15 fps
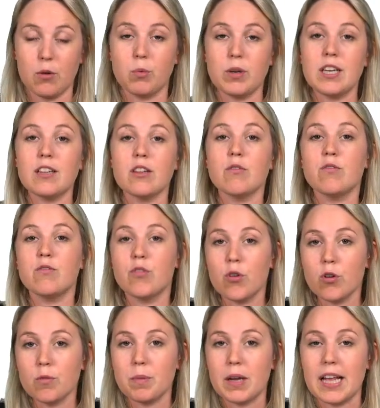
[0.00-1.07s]
We need the
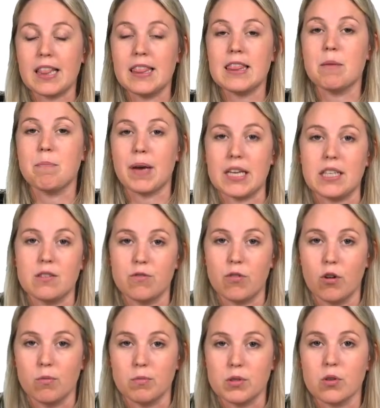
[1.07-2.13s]
verb in the base
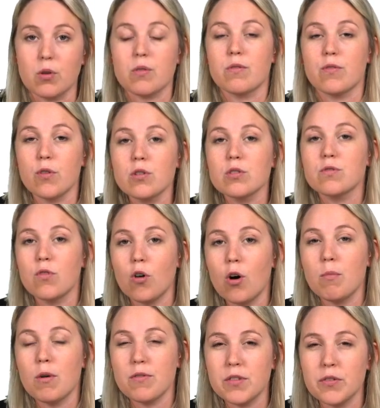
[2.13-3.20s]
form. So the first
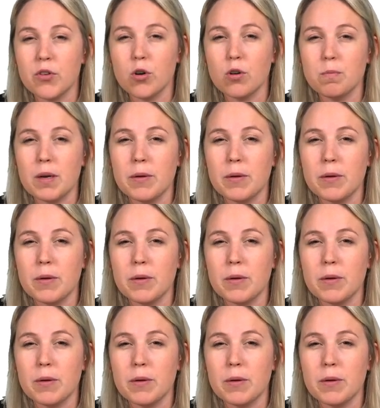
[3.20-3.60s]
form of the verb,